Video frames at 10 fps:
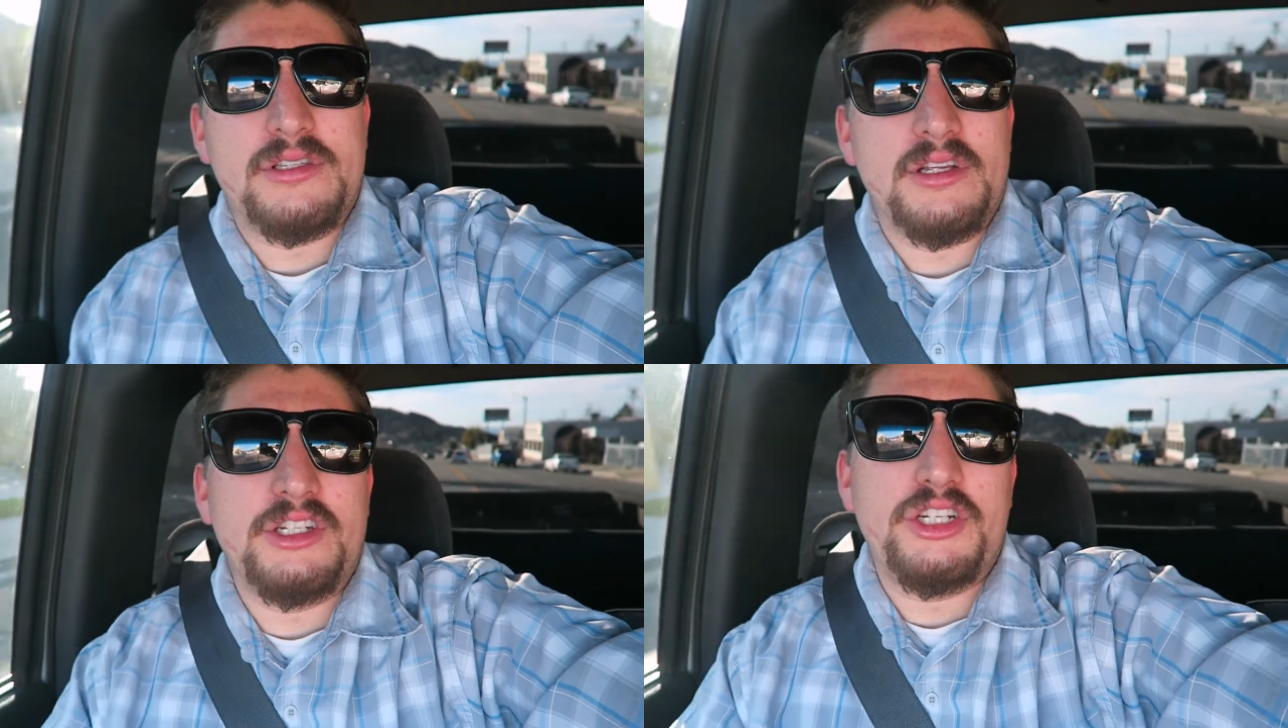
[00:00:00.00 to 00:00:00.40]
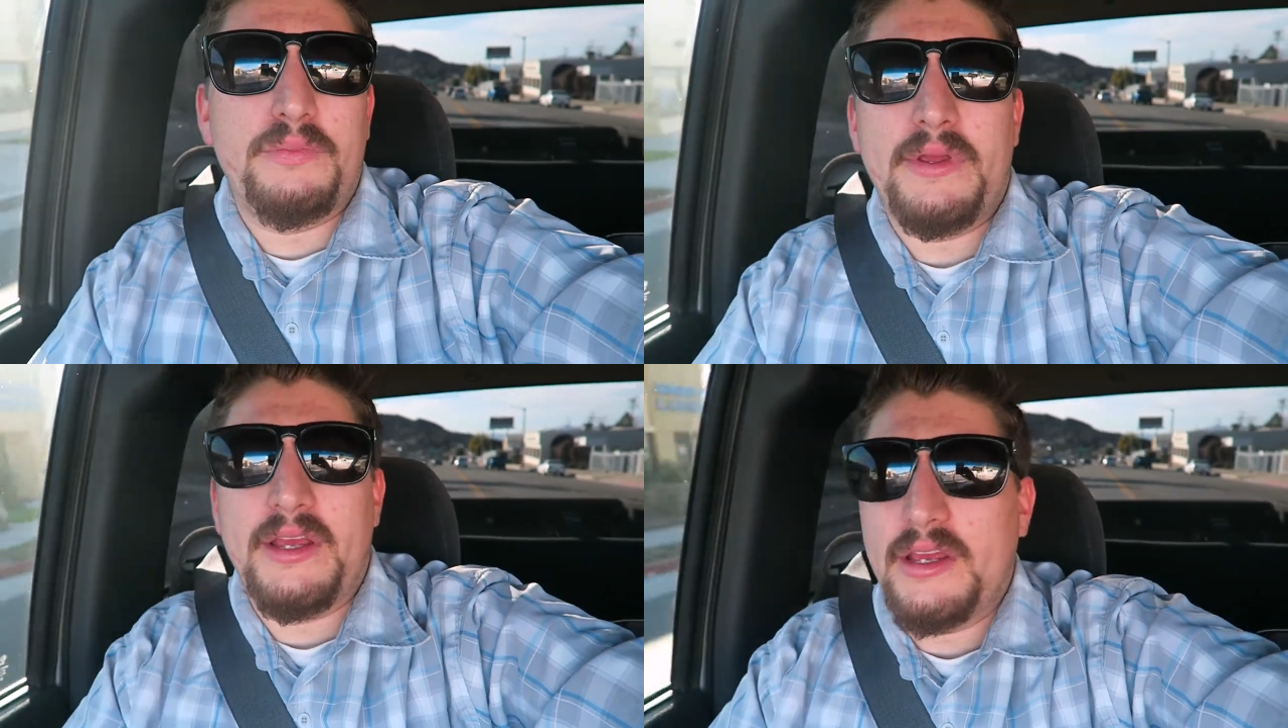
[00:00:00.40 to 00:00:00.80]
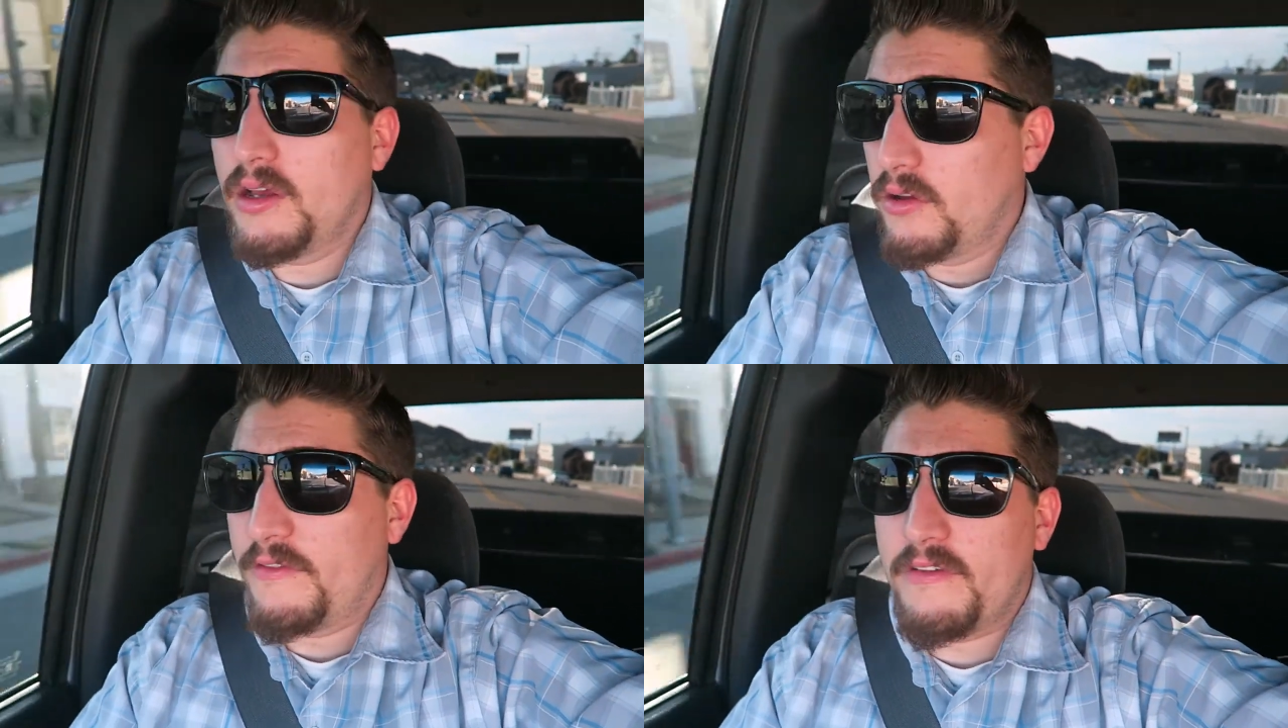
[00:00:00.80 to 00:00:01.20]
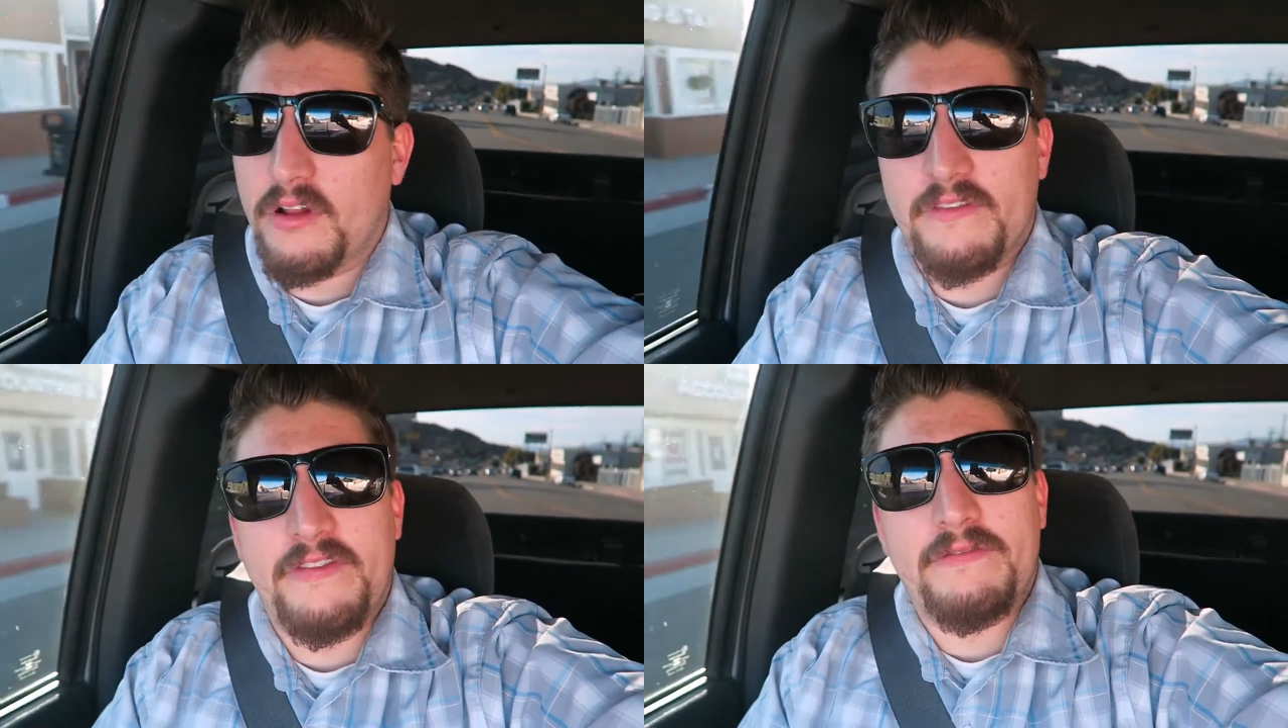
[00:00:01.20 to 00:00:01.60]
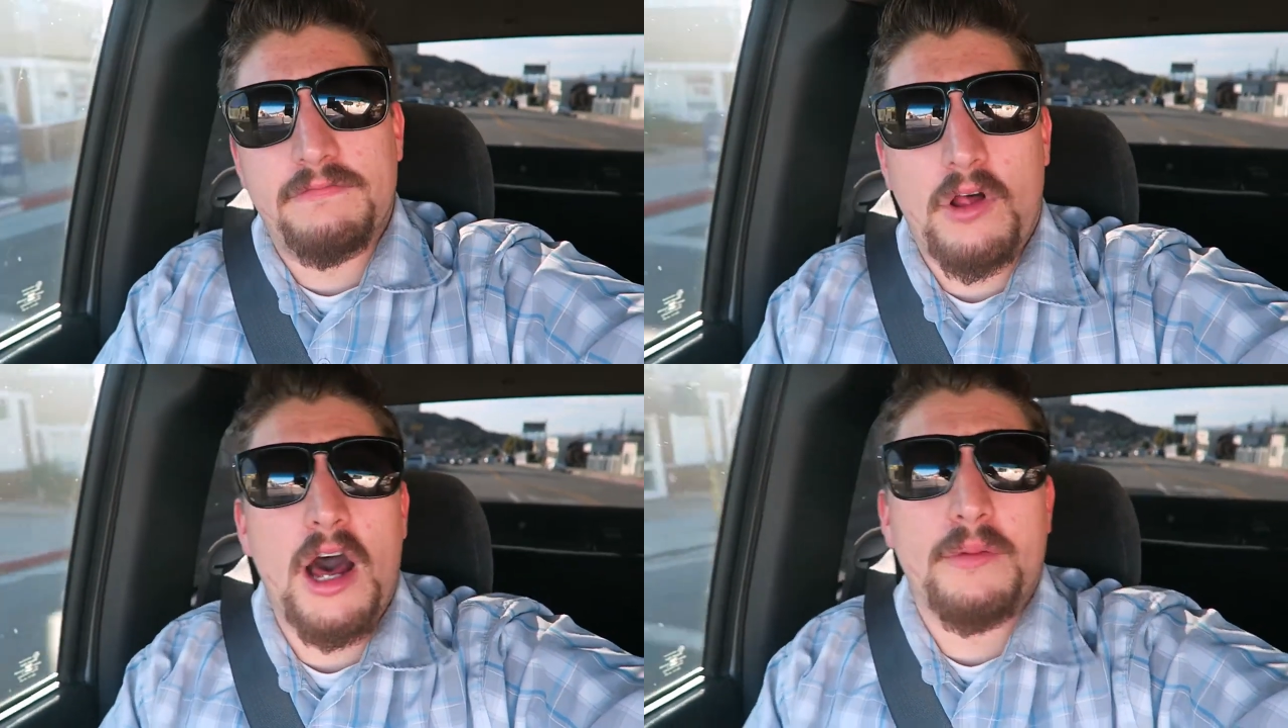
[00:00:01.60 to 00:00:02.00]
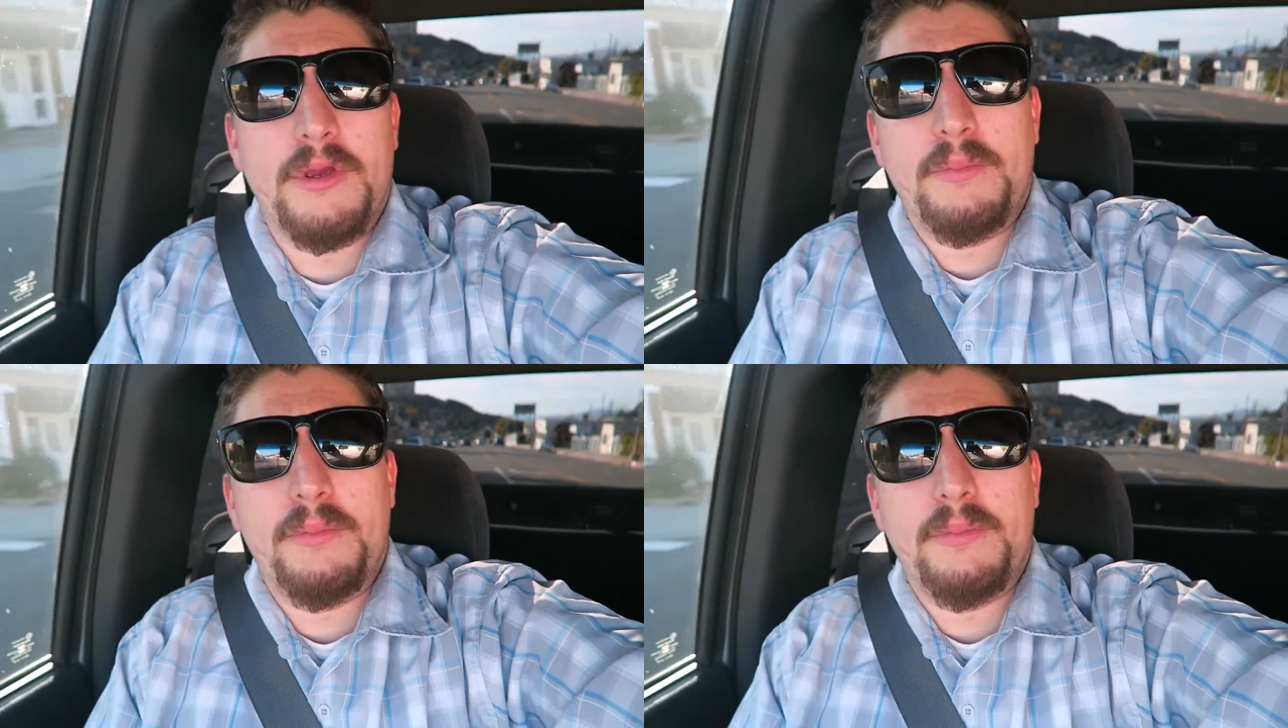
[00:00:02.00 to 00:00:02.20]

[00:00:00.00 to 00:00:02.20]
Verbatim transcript: There should be a, a lot of